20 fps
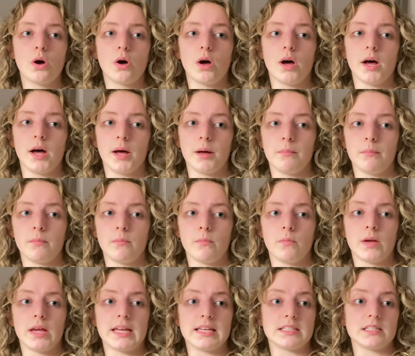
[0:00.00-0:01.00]

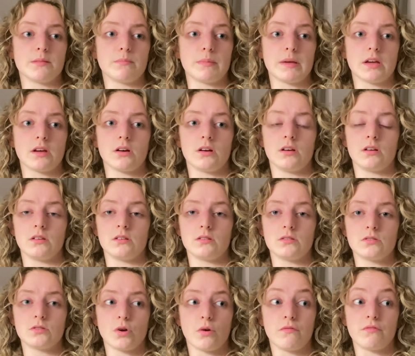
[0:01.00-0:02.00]
Is it
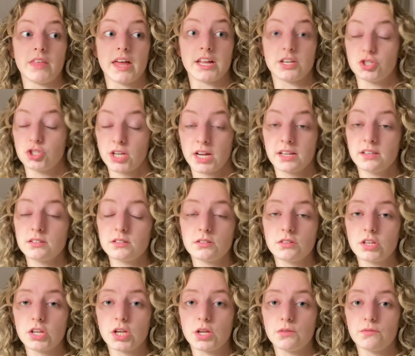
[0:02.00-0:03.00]
because of their gender
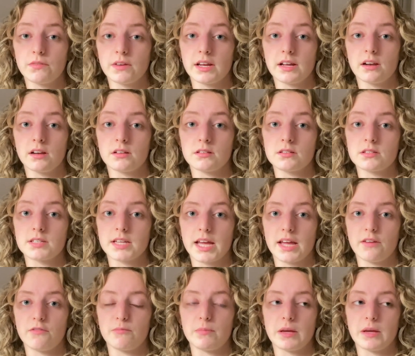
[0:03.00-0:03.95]
that you'd feel unsafe?